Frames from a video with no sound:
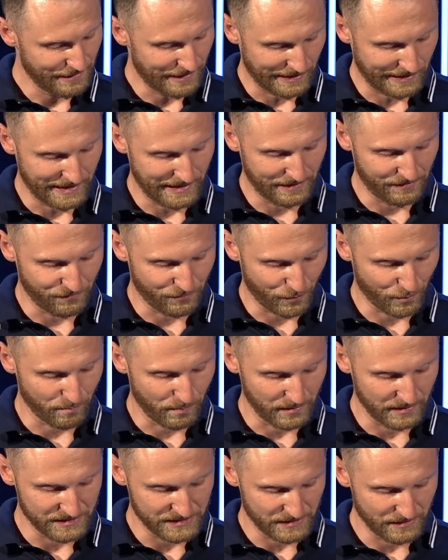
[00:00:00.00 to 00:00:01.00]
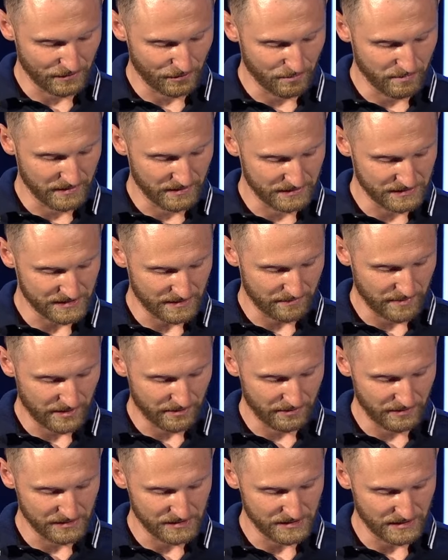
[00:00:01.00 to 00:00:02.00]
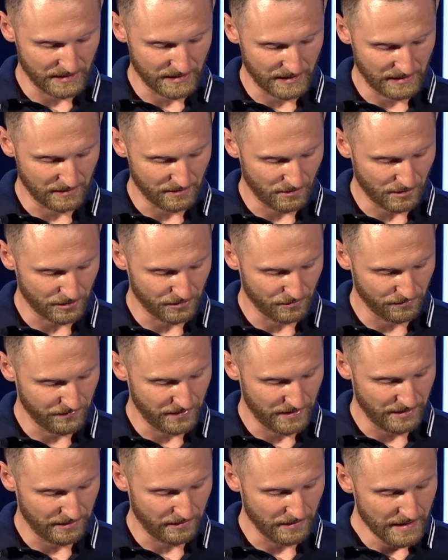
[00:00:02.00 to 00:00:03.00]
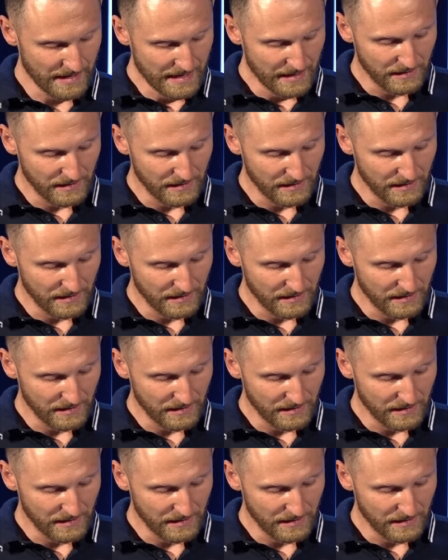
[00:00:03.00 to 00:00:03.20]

again, verbal is a little bit in some areas hard over here.